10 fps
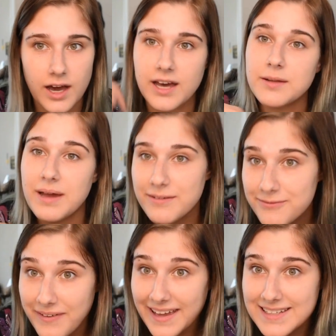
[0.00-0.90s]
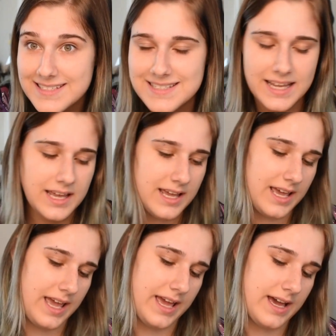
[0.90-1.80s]
onto my face,
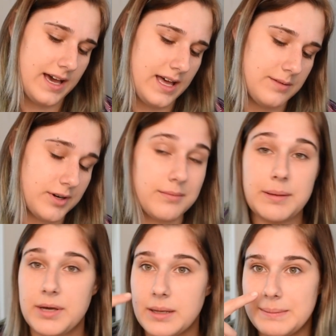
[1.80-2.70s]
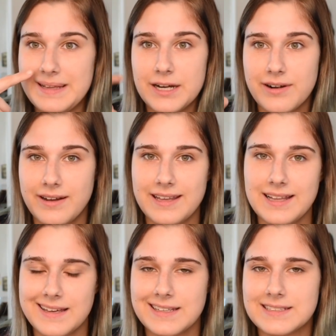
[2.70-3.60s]
and we're gonna be putting blood around it
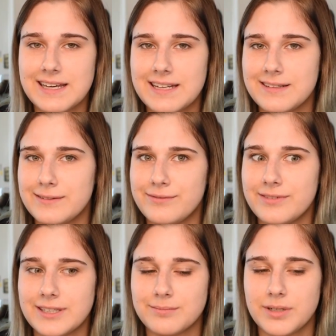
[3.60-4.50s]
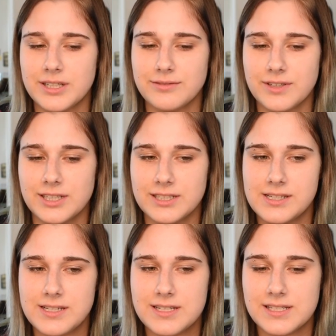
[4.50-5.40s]
like it's kind of like part of our
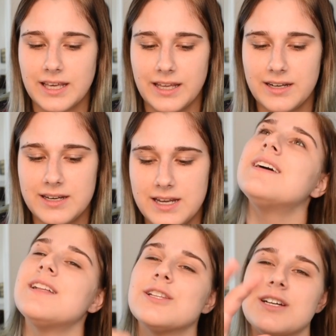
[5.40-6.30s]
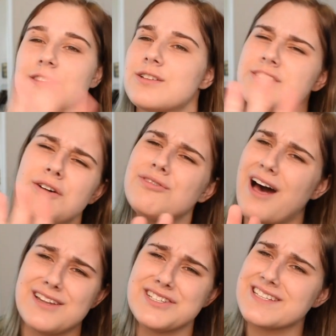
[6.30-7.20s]
skin. Look, there's no
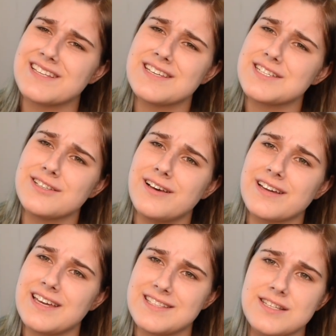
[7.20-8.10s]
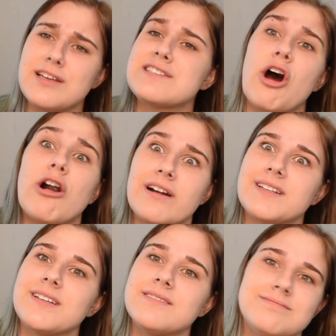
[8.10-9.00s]
logic to this look. It's art.
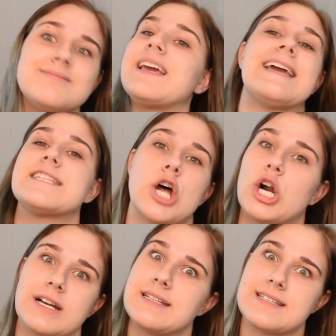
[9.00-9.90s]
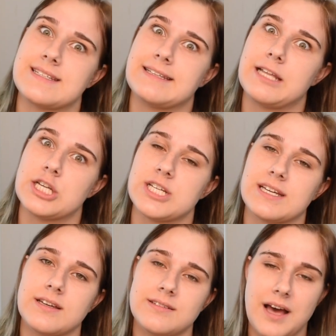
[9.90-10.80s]
It's art. It doesn't need
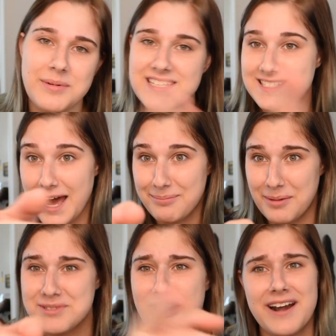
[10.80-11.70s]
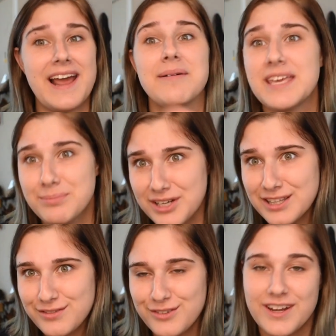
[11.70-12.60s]
logic. I'm gonna stop. I'm sorry. I'll keep looking
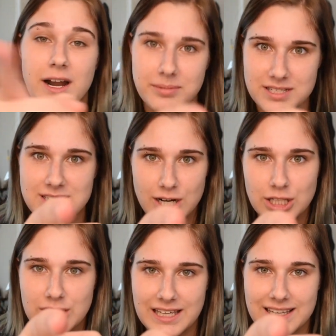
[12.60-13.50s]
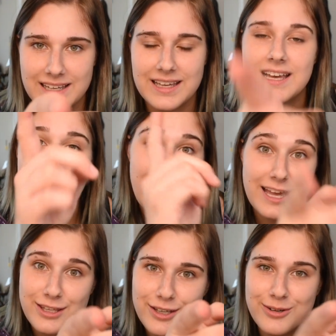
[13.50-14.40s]
at the viewfinder. I'm gonna start looking
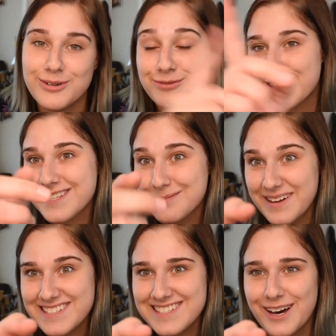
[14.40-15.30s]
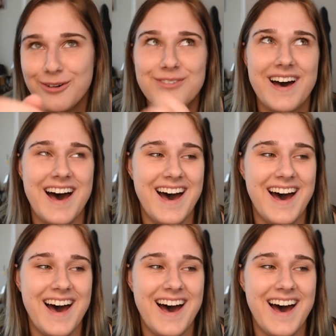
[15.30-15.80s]
at you versus myself.